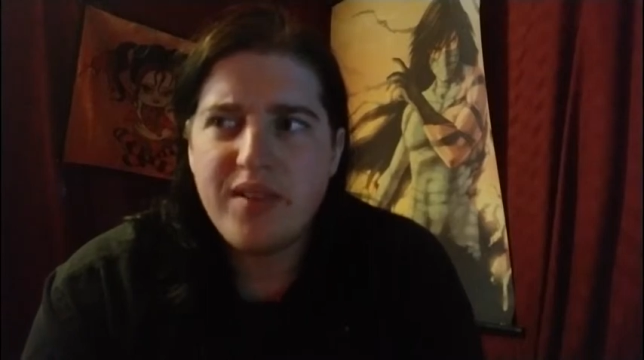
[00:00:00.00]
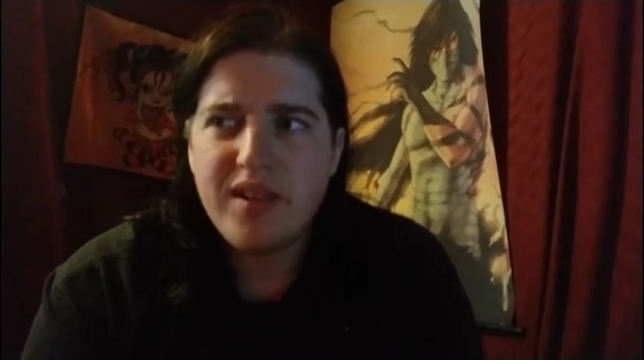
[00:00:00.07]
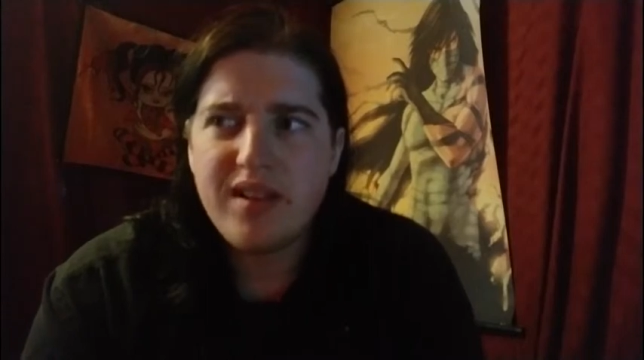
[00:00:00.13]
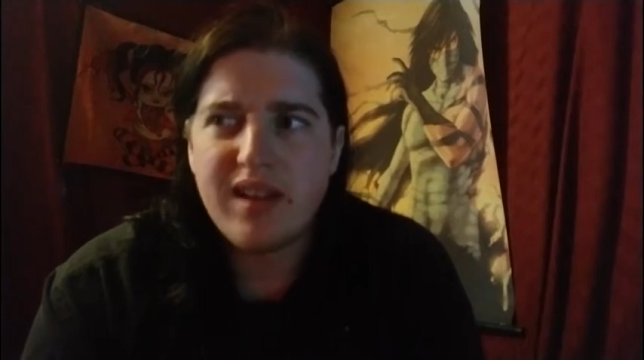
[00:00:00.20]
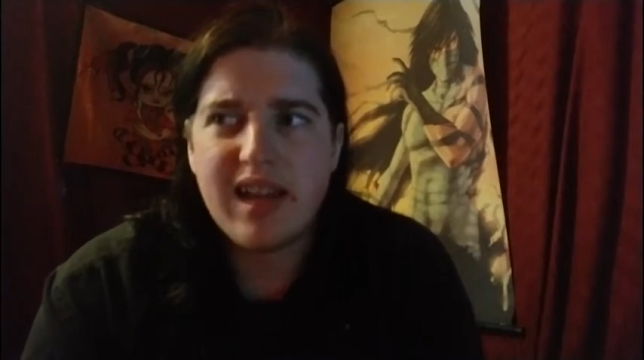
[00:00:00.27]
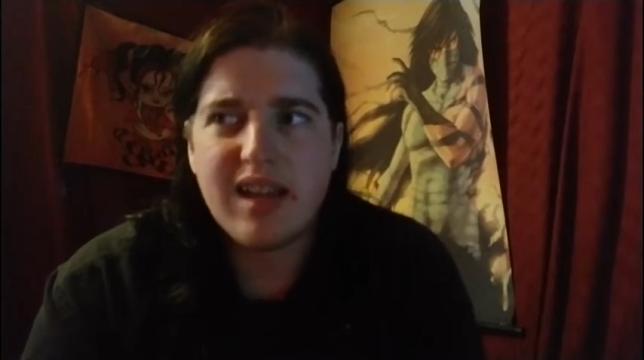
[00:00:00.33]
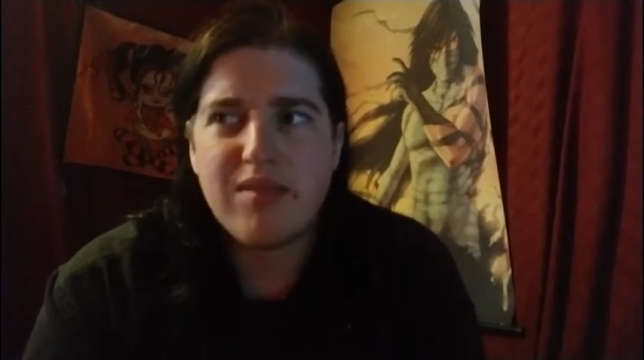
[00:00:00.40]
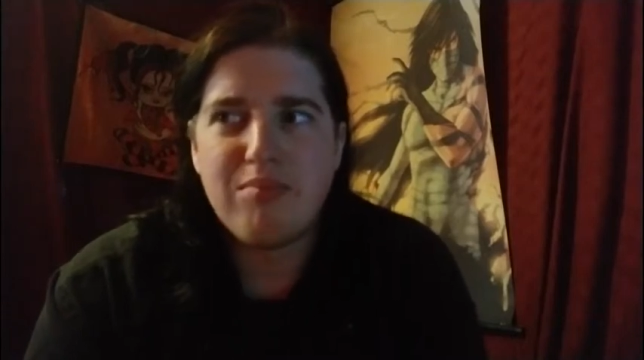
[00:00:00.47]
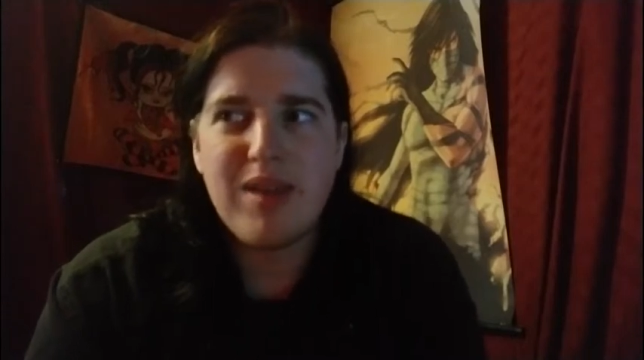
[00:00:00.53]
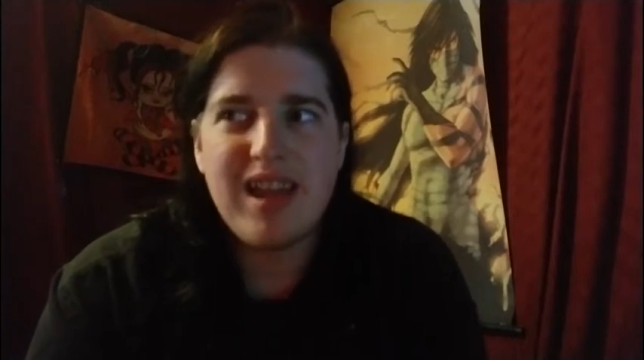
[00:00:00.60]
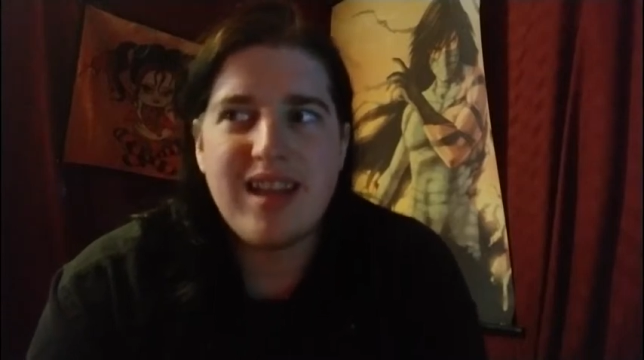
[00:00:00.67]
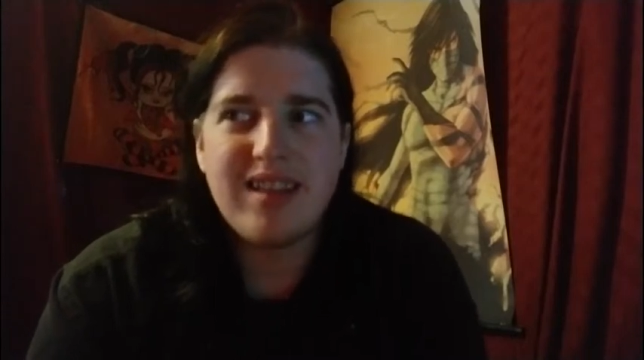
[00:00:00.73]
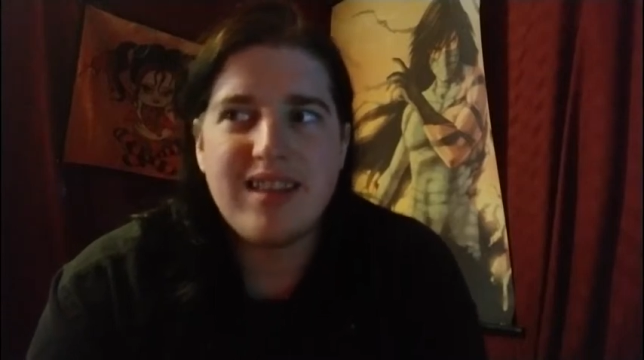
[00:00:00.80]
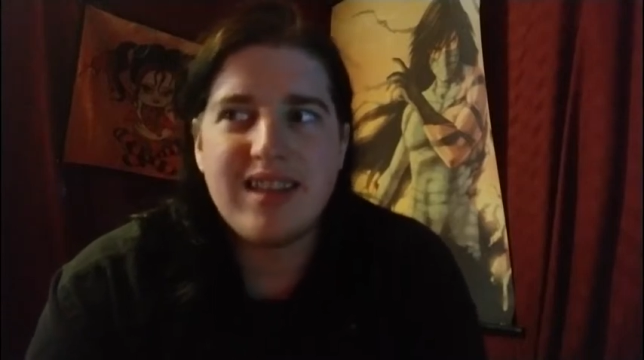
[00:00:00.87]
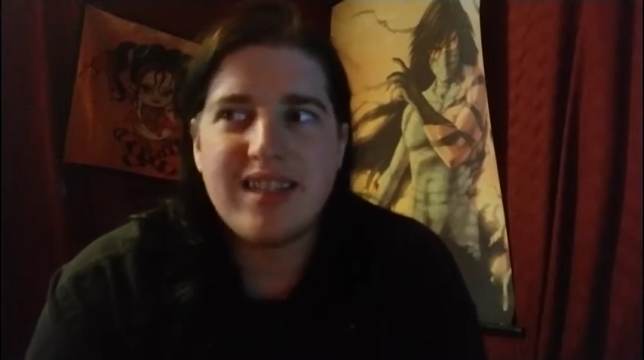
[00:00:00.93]
Like,
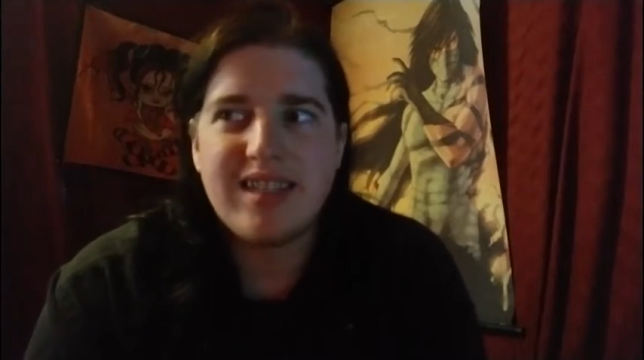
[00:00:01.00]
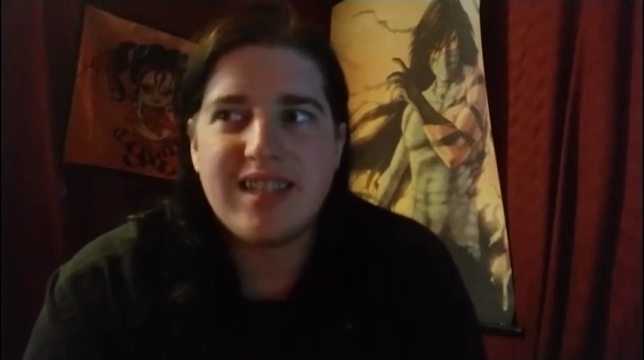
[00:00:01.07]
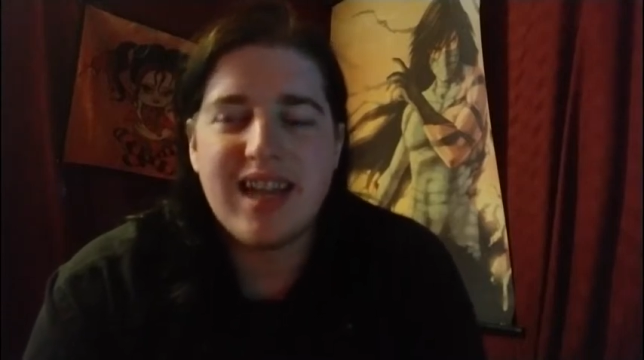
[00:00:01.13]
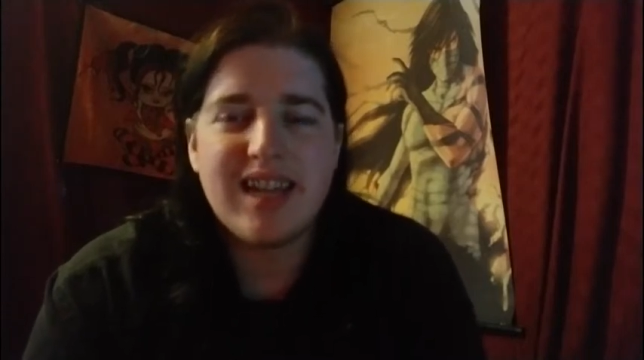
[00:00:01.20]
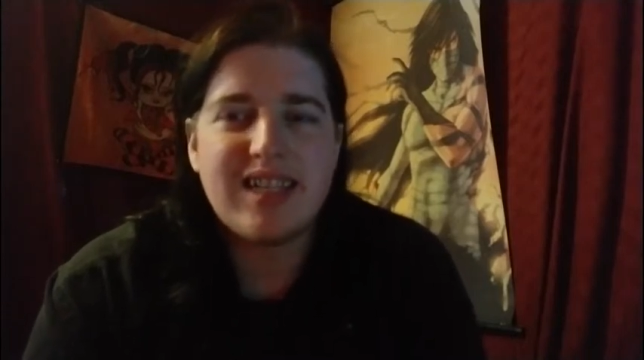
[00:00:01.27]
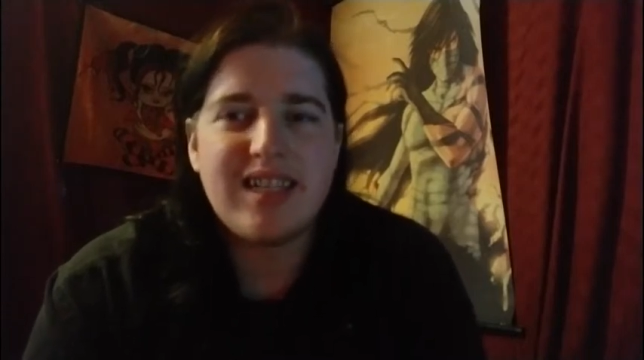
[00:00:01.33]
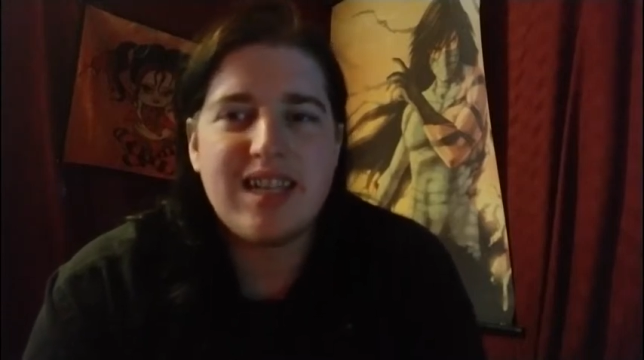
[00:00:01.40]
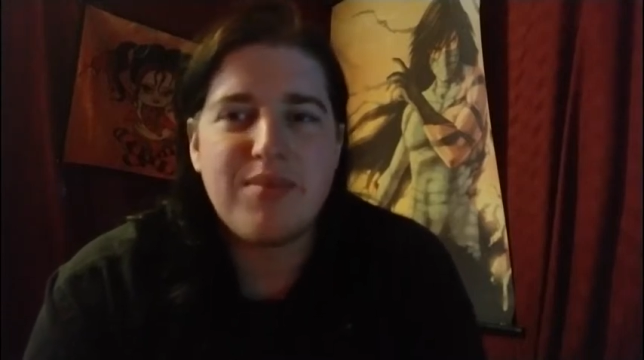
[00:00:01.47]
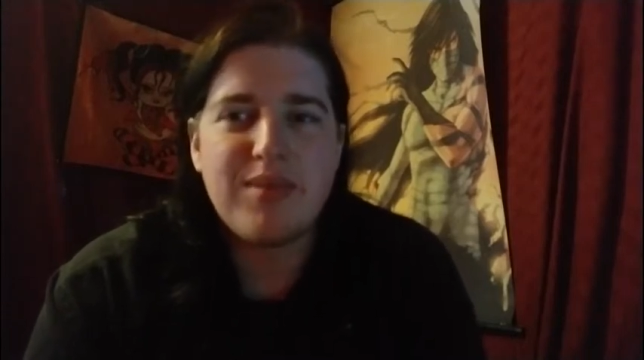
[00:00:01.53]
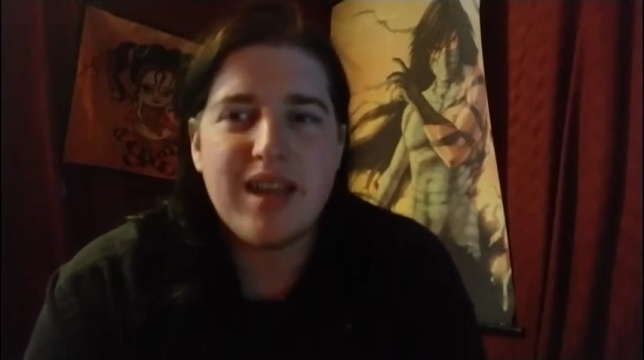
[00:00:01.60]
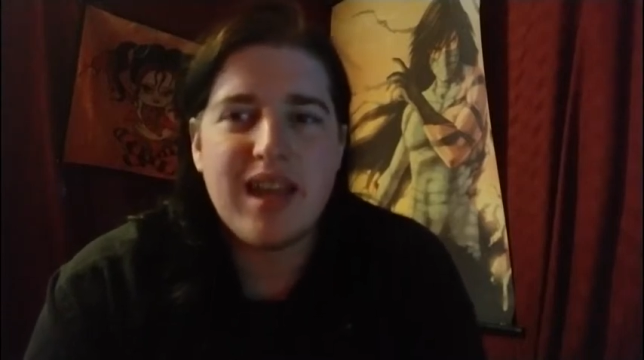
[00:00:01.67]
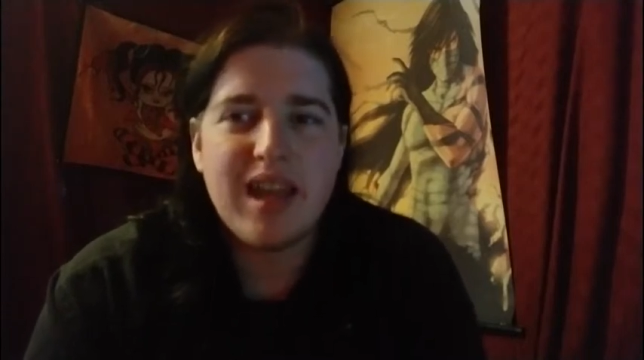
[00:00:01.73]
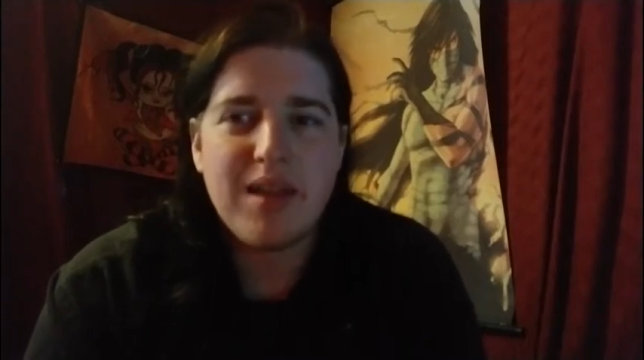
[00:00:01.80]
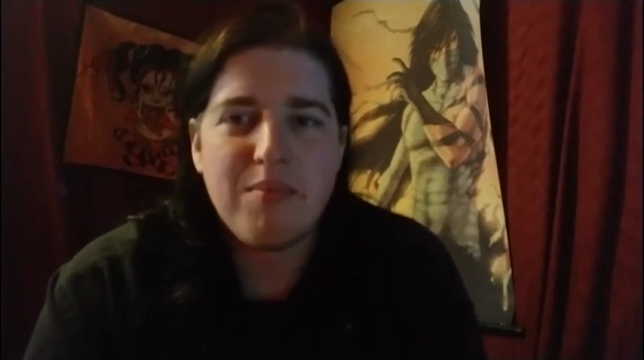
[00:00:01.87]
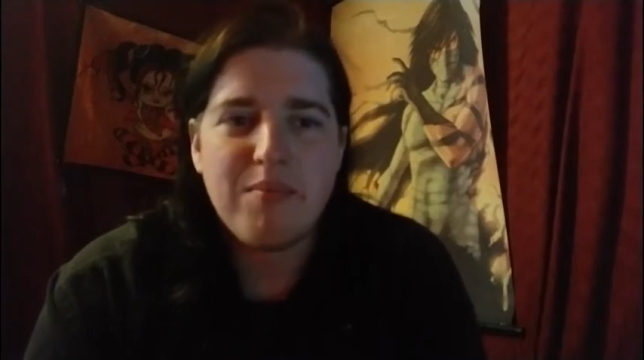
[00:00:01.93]
make the exact same
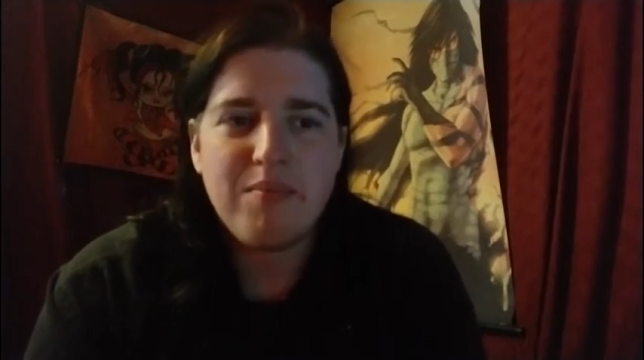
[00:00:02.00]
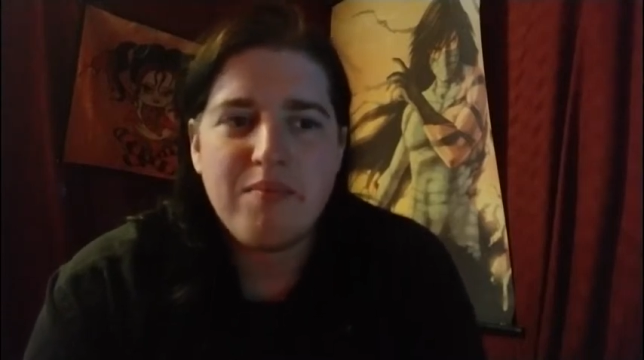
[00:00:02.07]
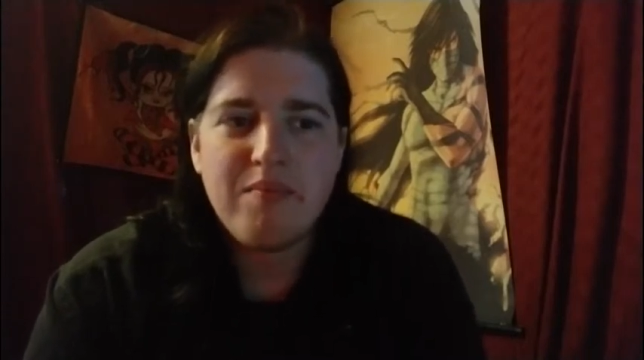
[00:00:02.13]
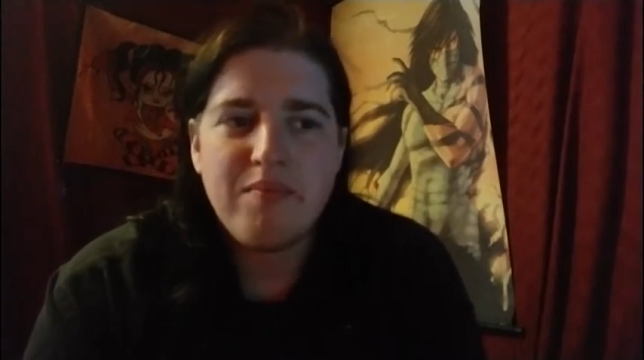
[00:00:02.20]
game